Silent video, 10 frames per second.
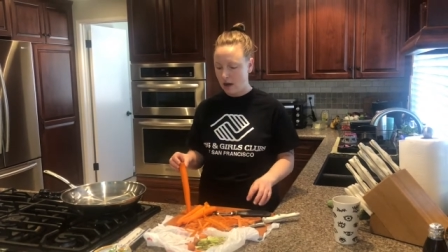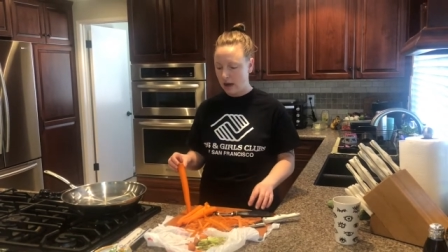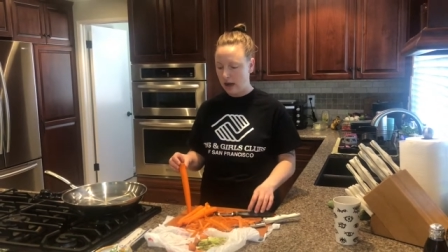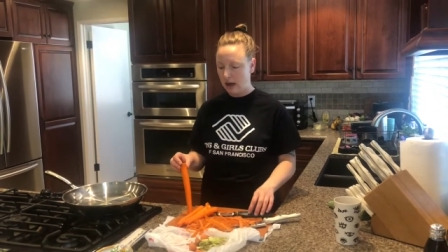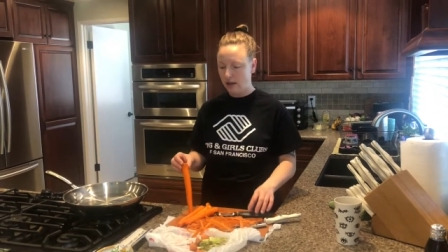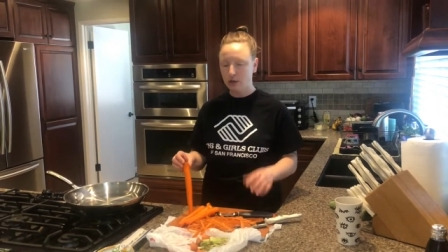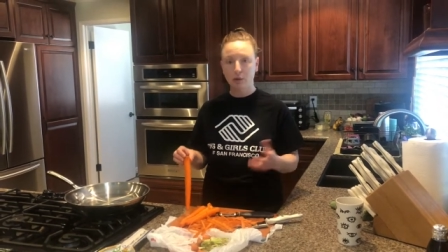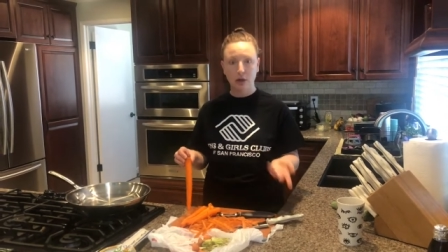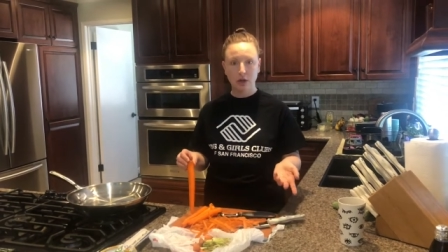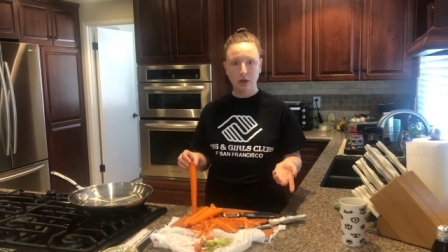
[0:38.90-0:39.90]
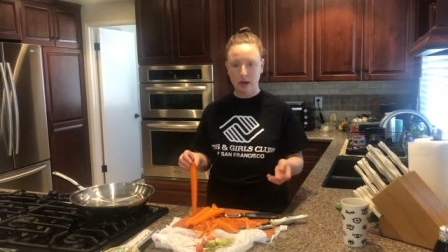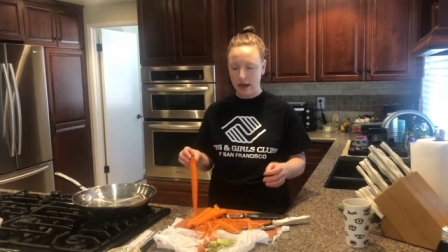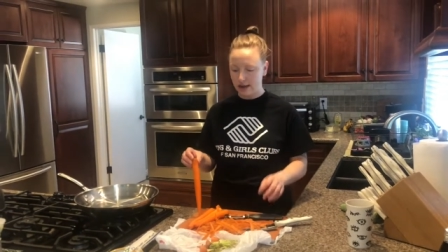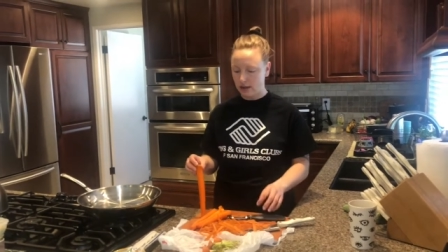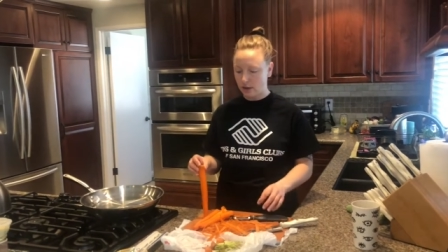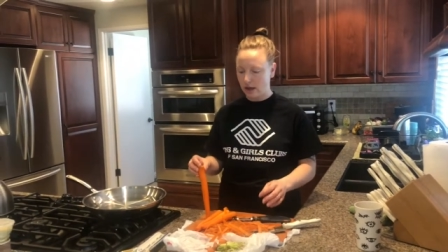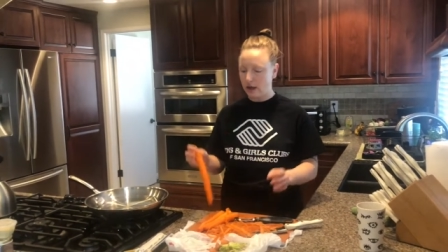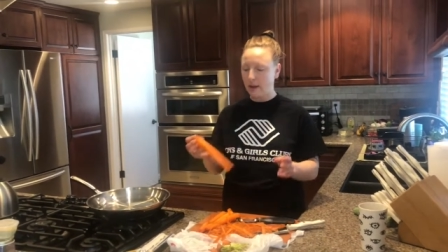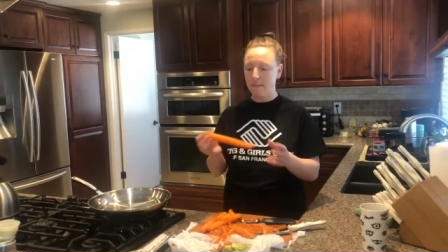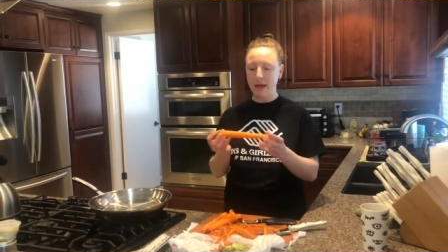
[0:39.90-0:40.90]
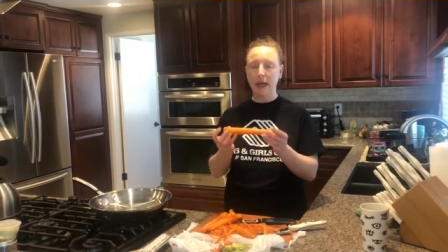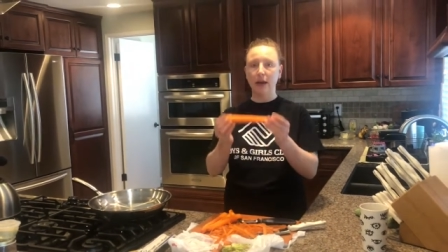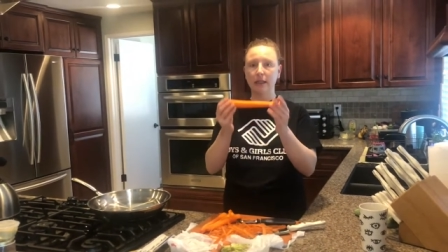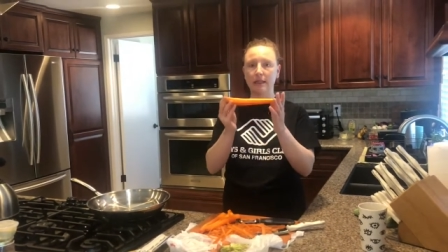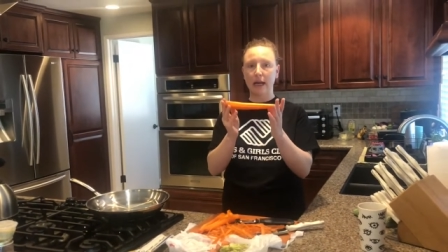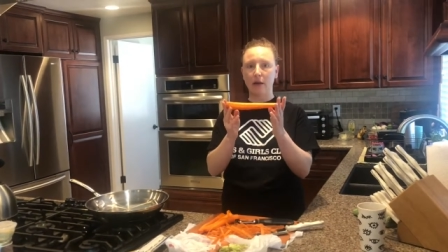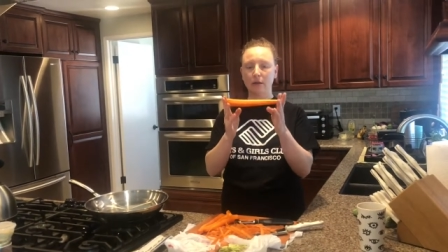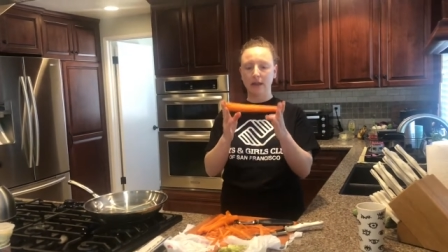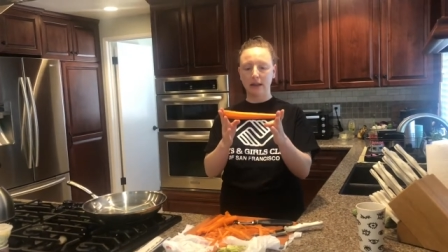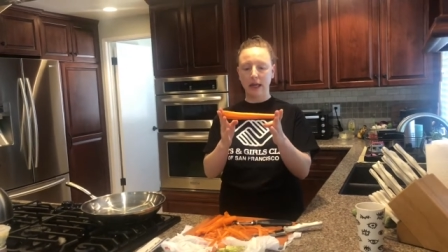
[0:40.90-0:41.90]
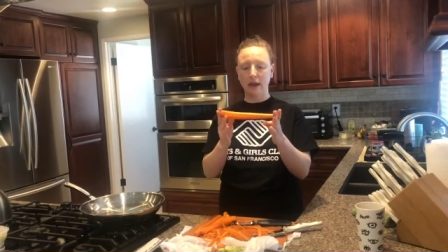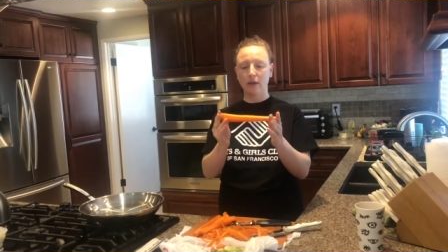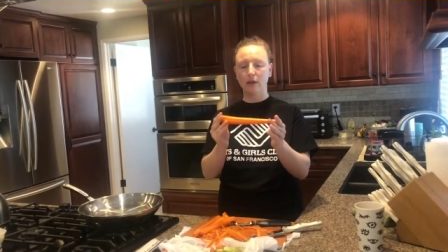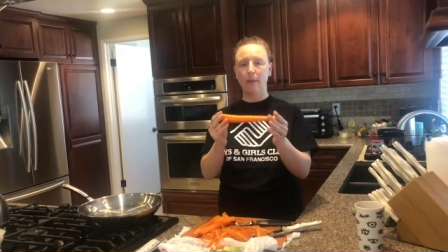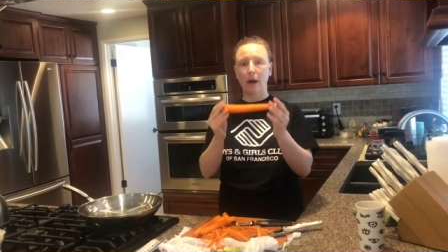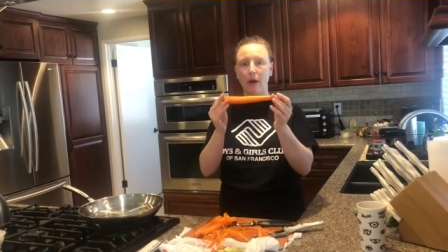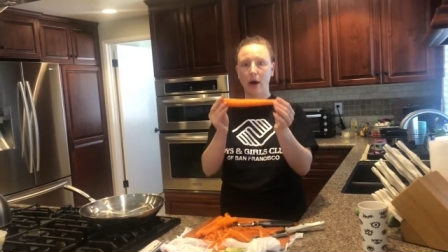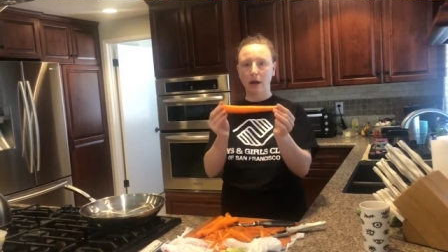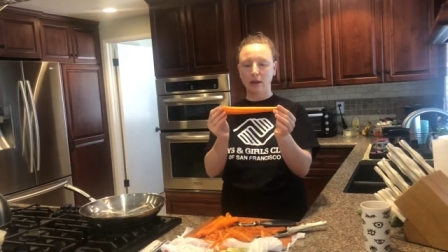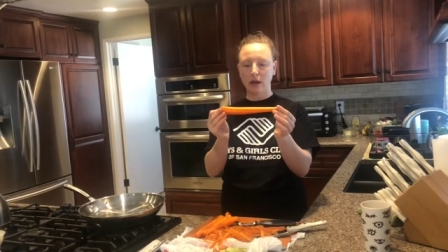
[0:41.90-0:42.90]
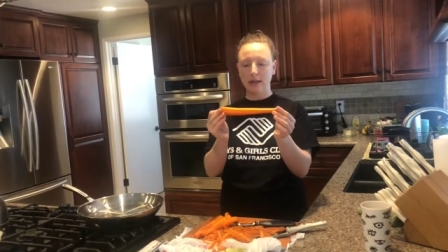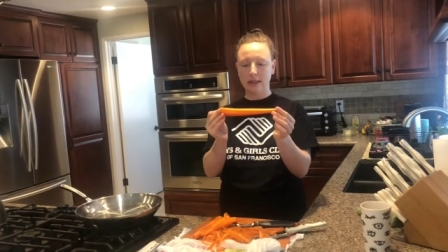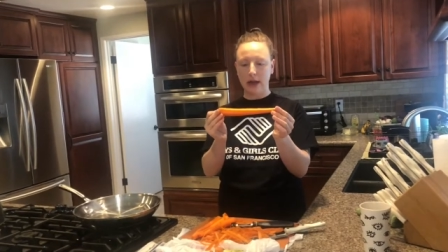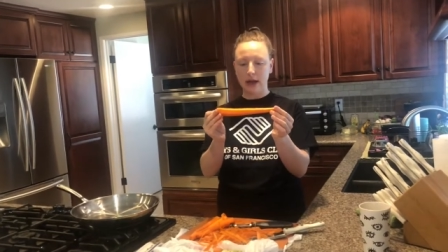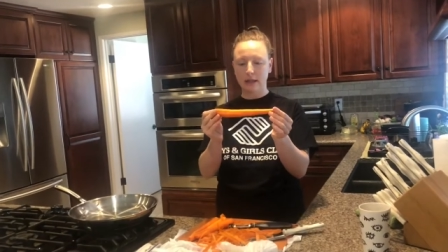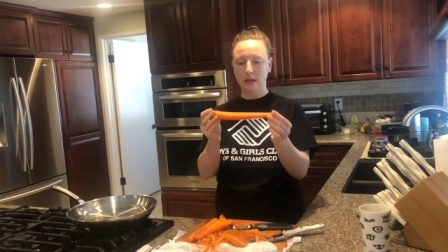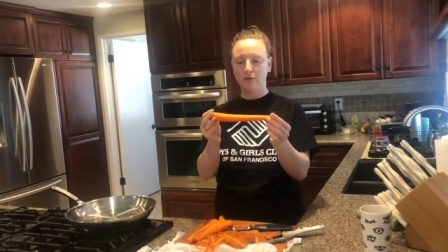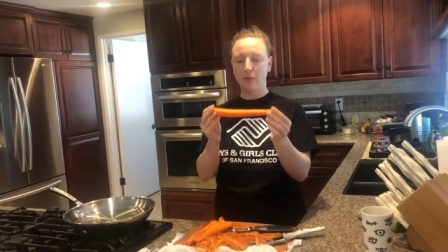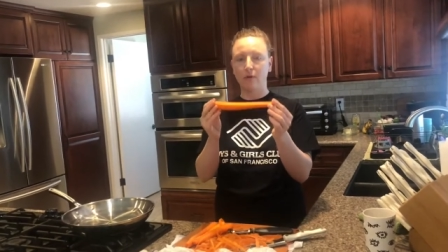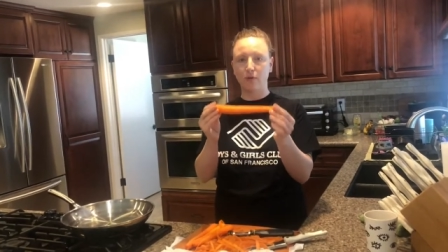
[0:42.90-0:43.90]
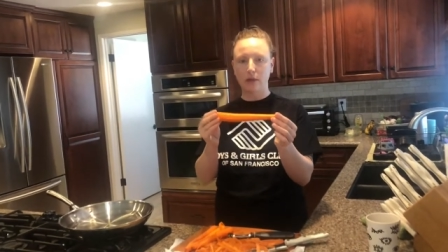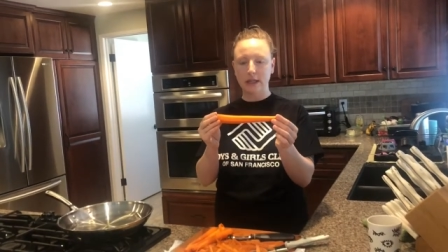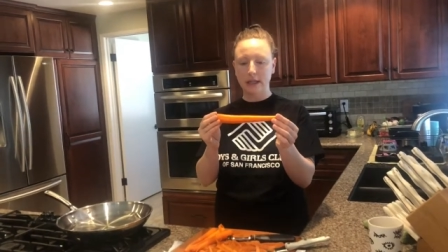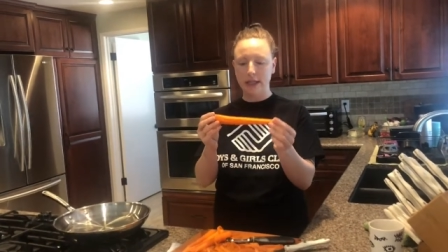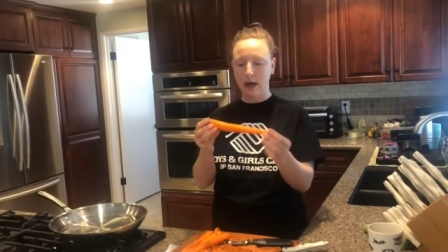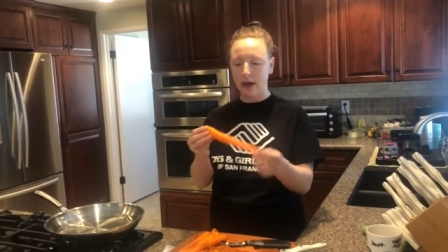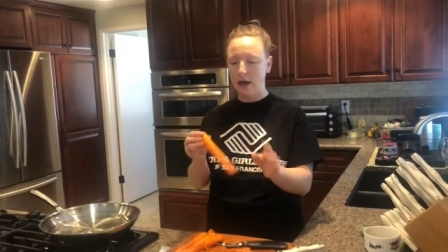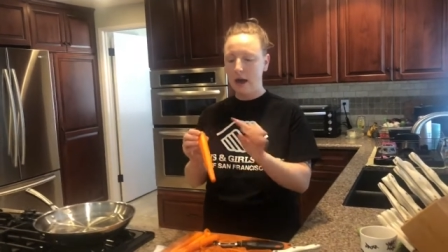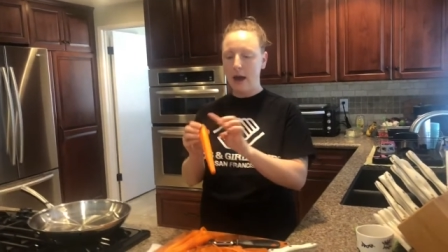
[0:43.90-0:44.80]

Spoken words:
And that's what we're gonna do today. So I cut my carrots down to length, about hot dog size from a full-size carrot.